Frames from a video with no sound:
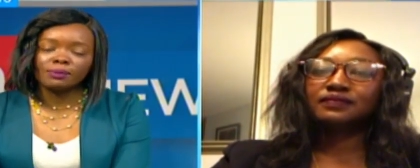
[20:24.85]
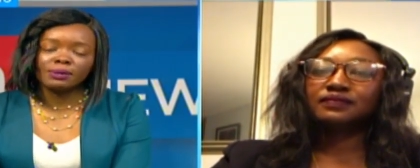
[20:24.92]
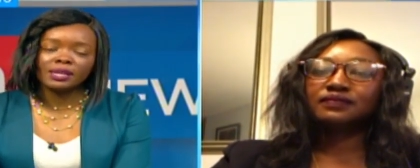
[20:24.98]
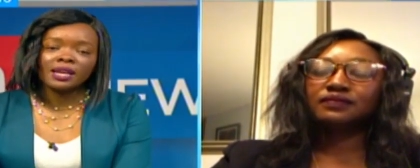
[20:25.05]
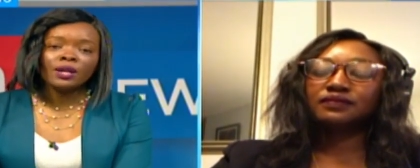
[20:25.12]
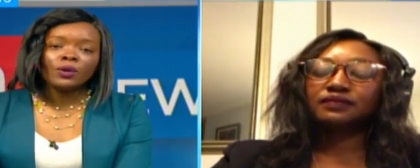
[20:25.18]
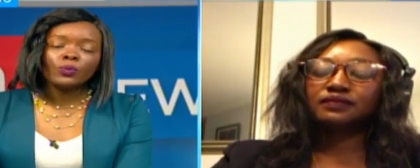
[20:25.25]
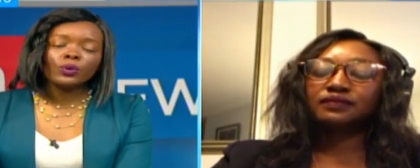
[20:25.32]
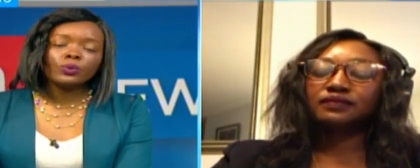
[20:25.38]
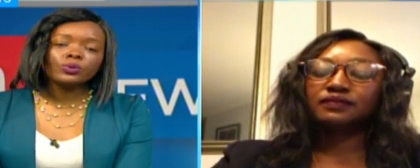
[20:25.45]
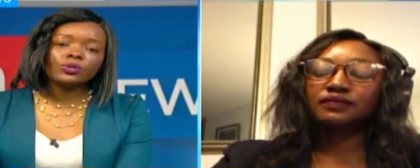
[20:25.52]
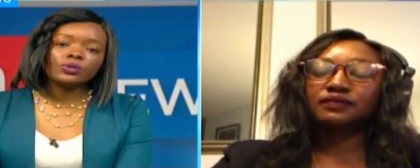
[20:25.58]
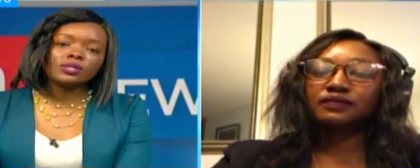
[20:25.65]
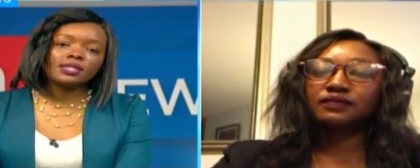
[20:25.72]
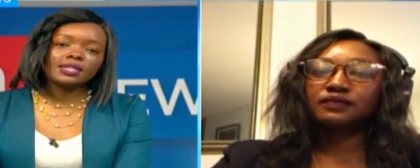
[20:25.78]
Speaker 1: I mean, what
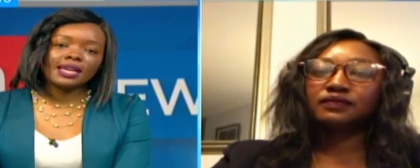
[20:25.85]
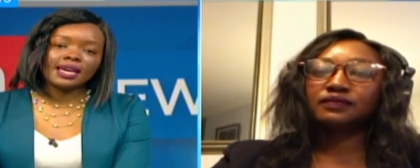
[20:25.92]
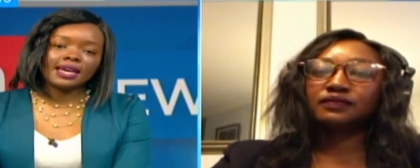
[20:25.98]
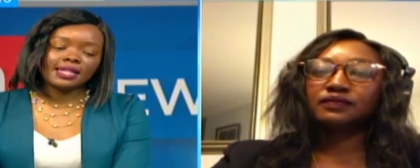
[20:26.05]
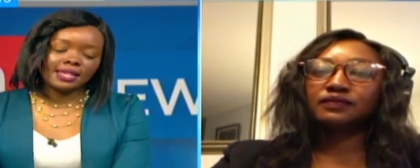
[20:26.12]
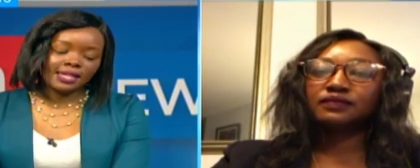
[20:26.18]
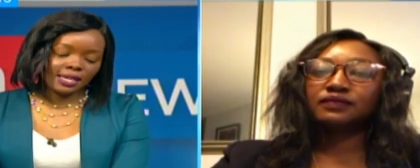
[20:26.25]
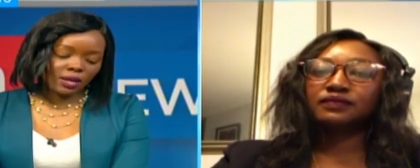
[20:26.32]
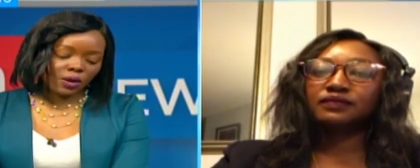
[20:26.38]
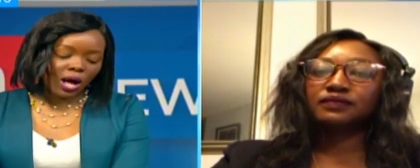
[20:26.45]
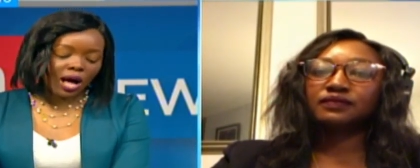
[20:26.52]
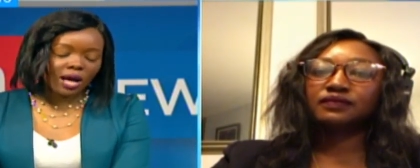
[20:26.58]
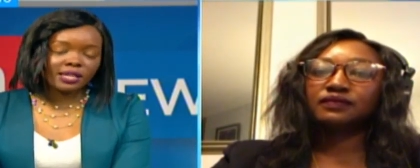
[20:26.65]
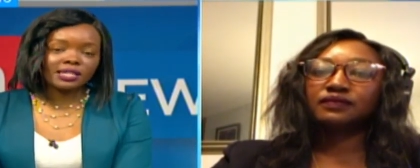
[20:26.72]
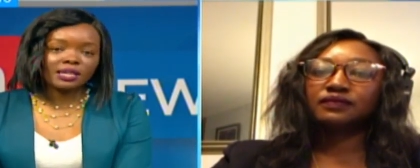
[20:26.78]
would you say, the,
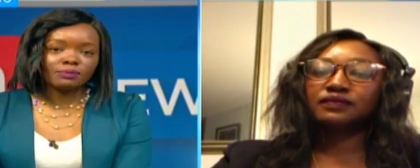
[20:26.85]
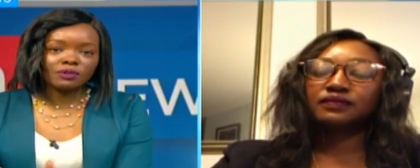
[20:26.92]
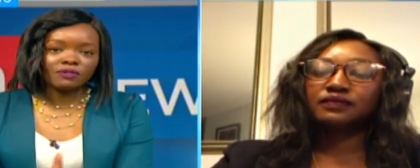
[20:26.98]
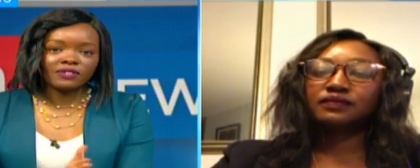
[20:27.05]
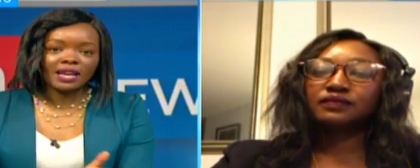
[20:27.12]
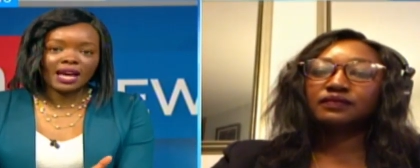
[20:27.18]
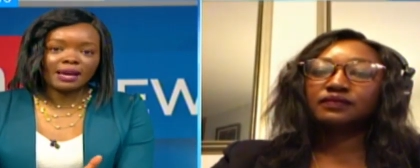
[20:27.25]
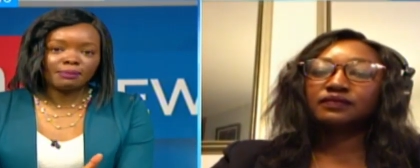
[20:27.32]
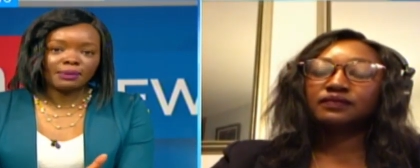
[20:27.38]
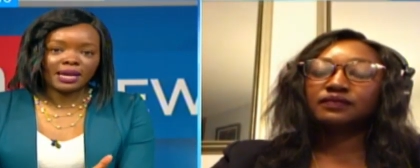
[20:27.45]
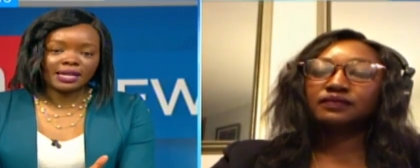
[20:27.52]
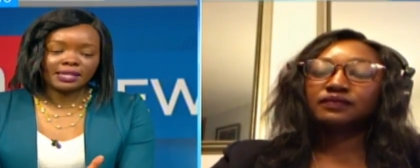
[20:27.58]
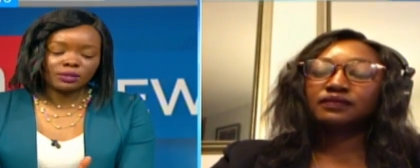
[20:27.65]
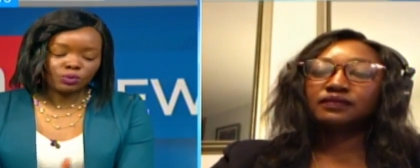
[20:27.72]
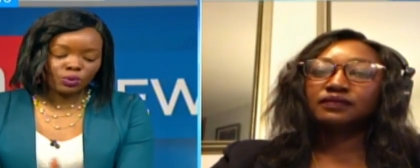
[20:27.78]
in terms of
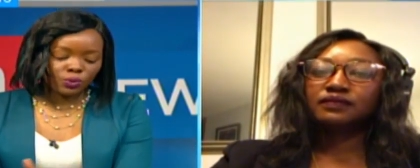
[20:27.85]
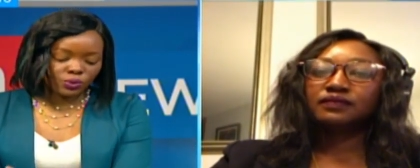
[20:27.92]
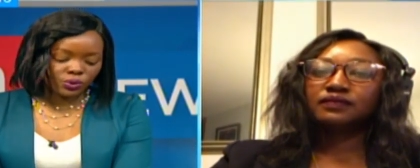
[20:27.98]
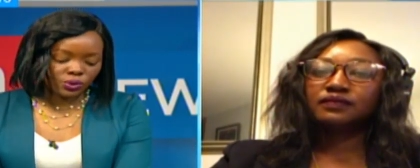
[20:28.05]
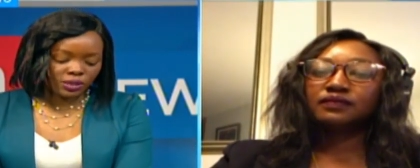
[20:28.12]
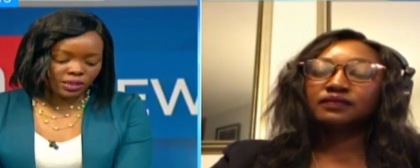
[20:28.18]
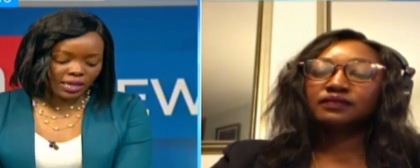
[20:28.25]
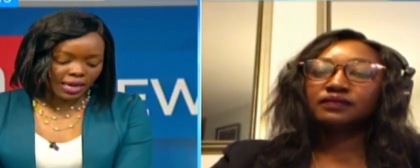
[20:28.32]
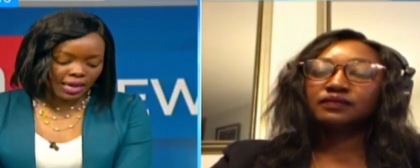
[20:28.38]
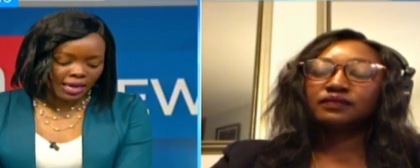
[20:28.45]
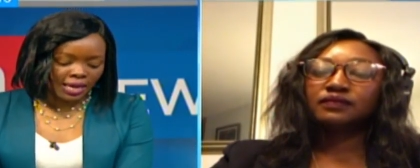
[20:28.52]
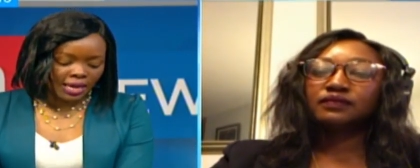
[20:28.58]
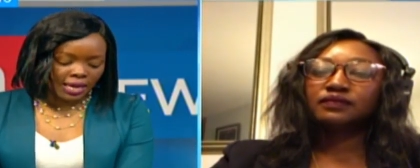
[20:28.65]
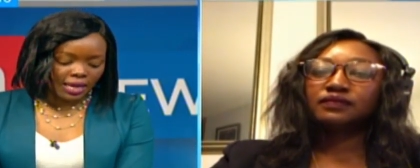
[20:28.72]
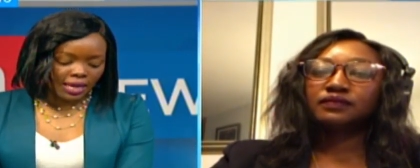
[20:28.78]
timelines, what would you say
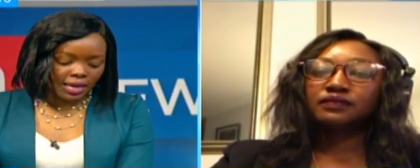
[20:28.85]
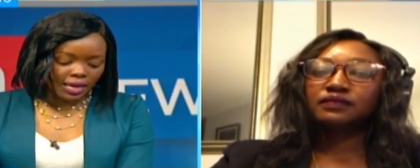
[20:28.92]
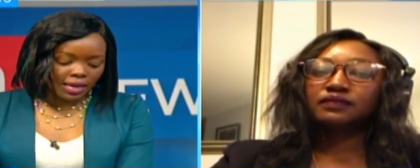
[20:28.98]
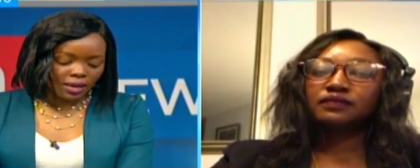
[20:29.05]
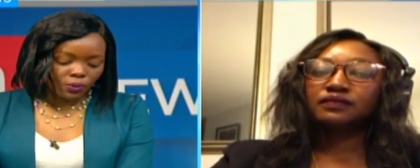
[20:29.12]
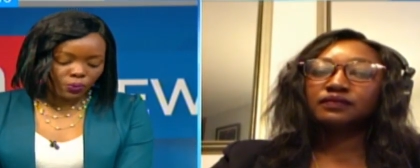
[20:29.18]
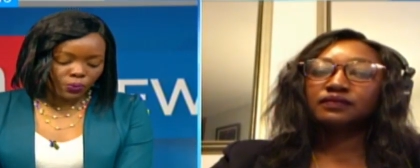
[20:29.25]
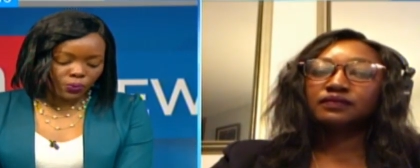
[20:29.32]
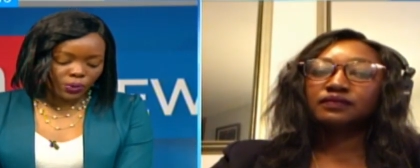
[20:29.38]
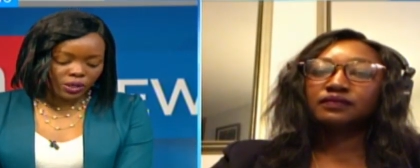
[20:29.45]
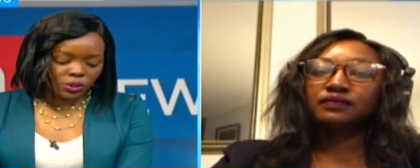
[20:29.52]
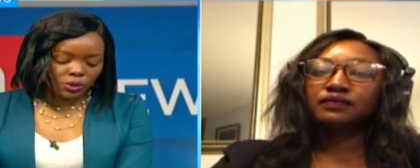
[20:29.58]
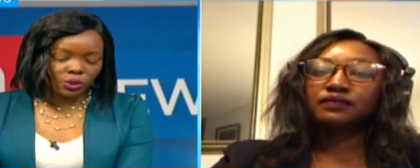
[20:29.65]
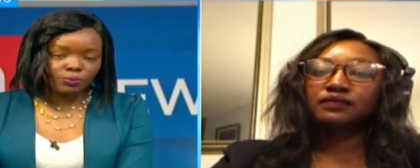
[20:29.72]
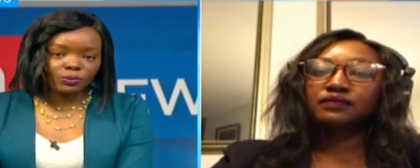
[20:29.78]
uh, we
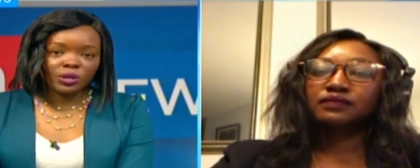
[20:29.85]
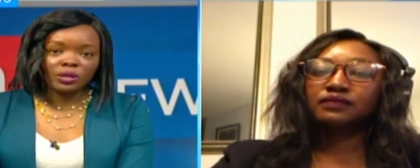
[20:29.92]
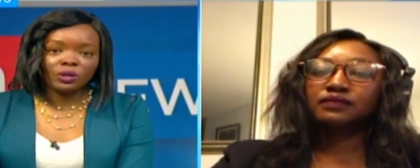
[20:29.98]
should be